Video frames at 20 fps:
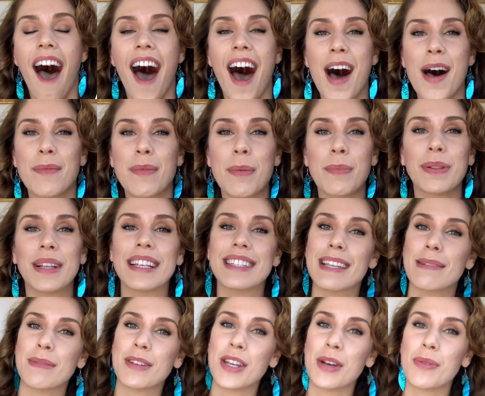Um, please
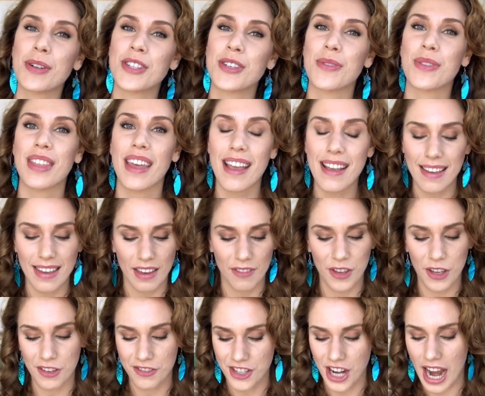let me know what you think
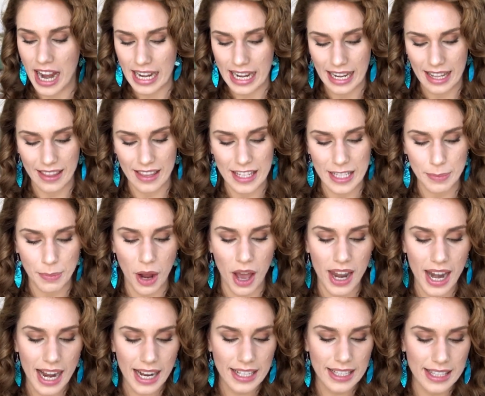if you've tried any of these
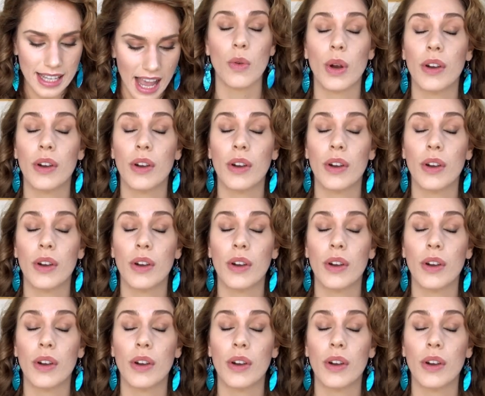products